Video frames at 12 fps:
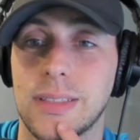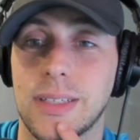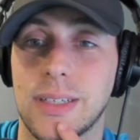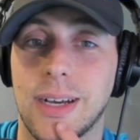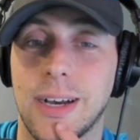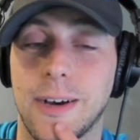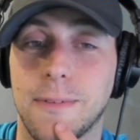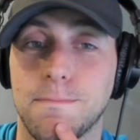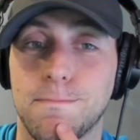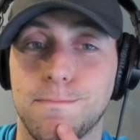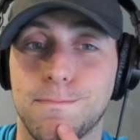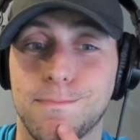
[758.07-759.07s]

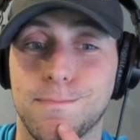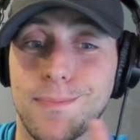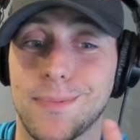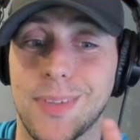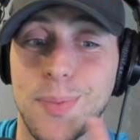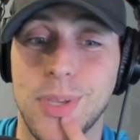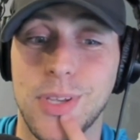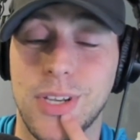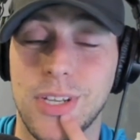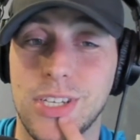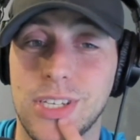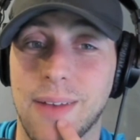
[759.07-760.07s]
um I mean, you
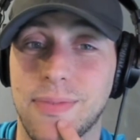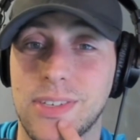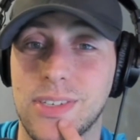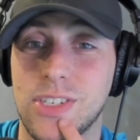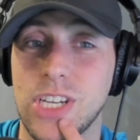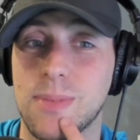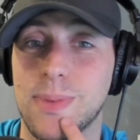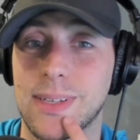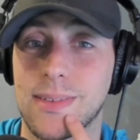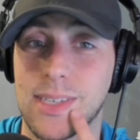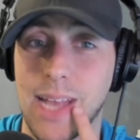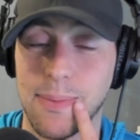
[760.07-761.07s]
could just have Cheeseman
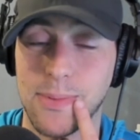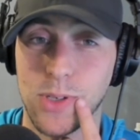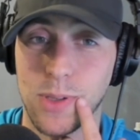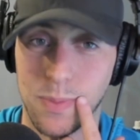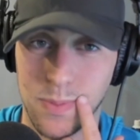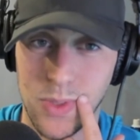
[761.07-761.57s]
snap to him.